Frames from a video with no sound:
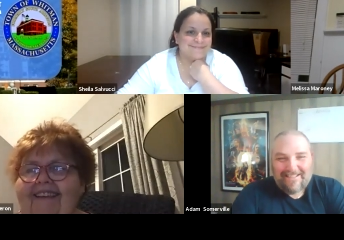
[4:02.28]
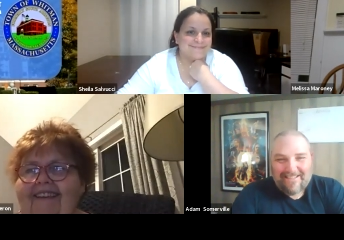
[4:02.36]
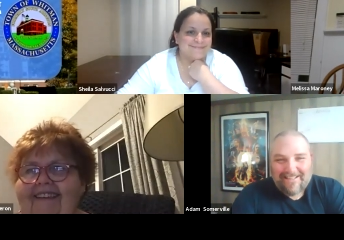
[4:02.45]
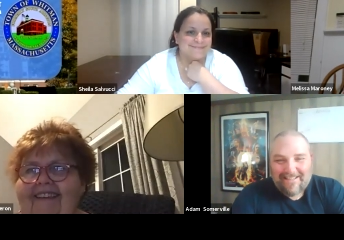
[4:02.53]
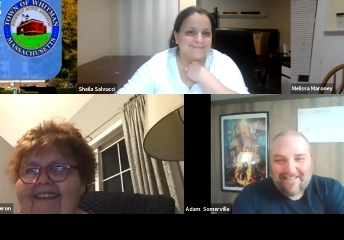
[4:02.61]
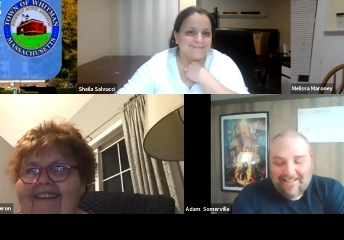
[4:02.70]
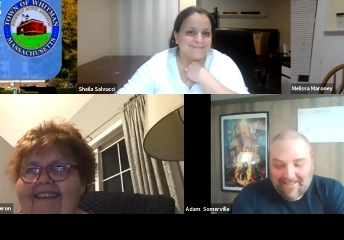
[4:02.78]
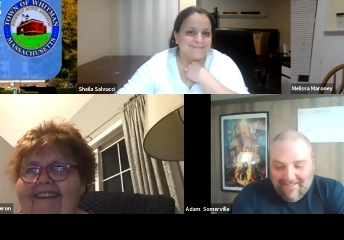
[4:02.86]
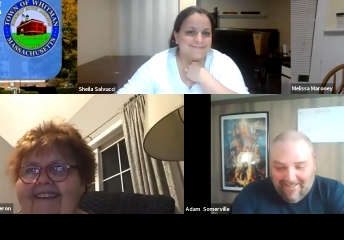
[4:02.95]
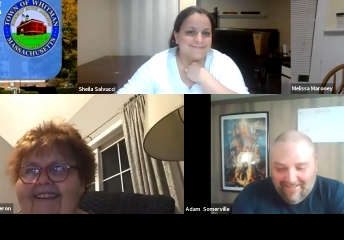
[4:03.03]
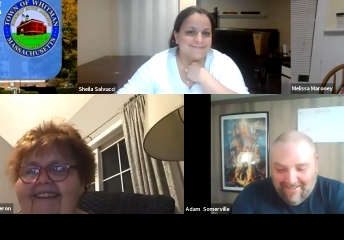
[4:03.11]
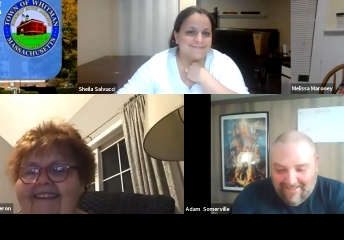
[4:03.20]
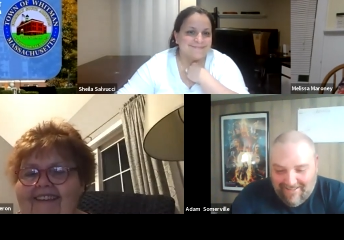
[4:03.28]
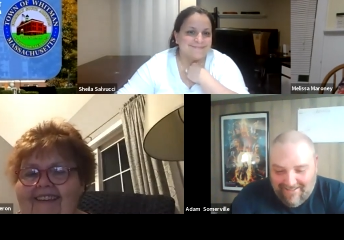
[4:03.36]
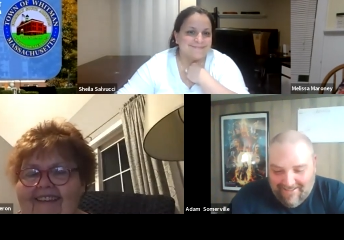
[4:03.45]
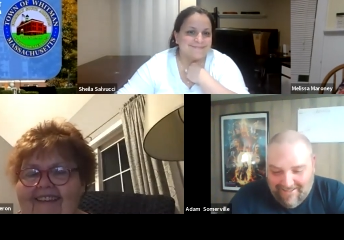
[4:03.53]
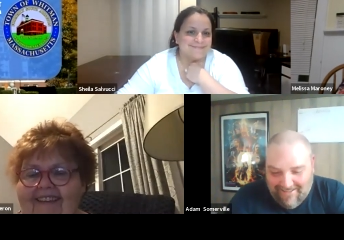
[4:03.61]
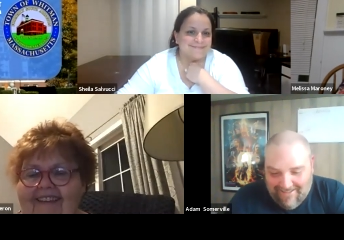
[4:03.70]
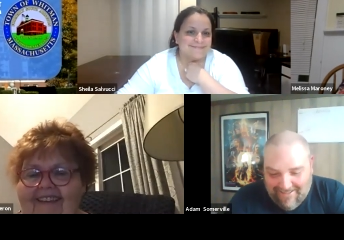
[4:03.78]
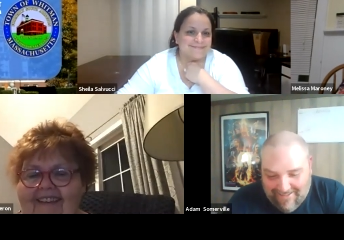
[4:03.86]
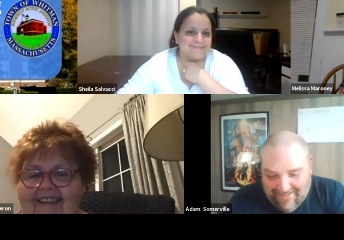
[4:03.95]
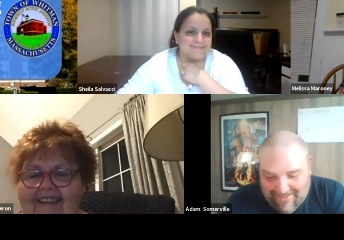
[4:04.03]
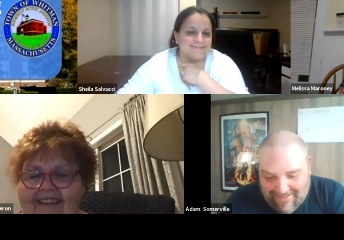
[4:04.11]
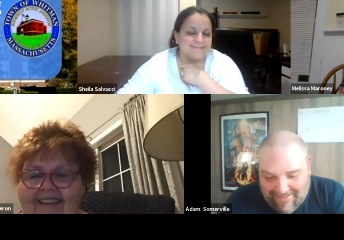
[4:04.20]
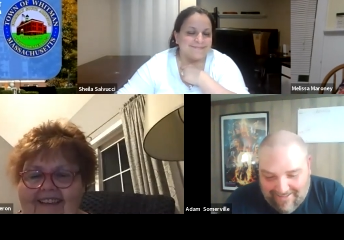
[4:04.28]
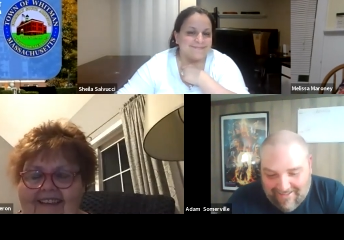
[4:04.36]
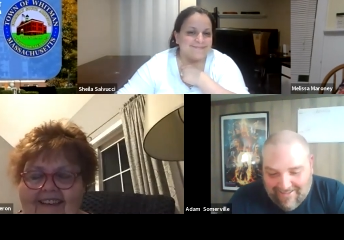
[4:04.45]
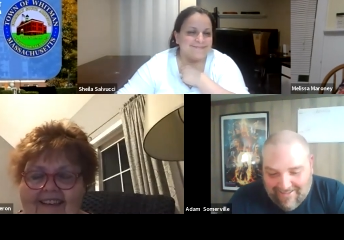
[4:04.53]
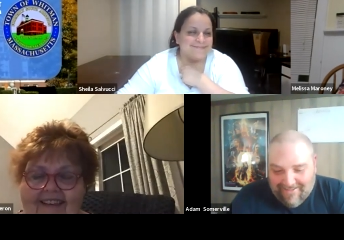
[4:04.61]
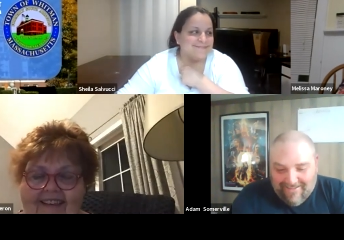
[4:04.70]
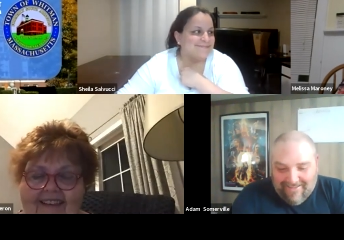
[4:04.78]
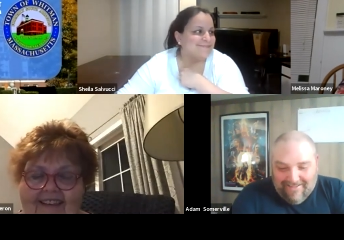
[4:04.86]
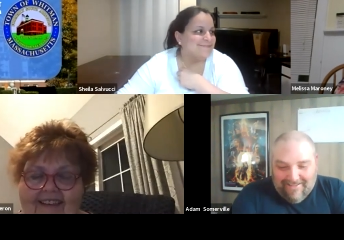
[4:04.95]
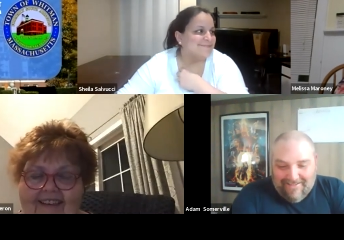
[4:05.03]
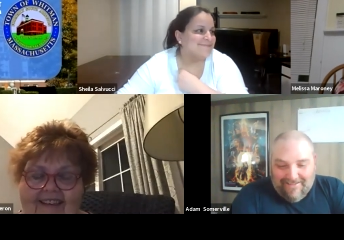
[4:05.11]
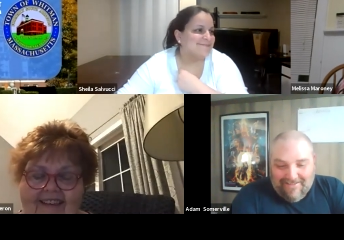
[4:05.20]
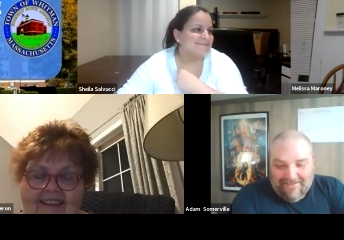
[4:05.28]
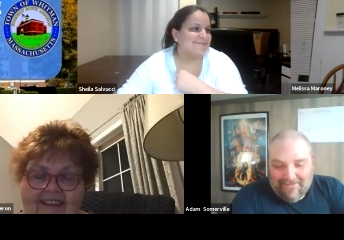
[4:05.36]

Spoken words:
Nobody speaks.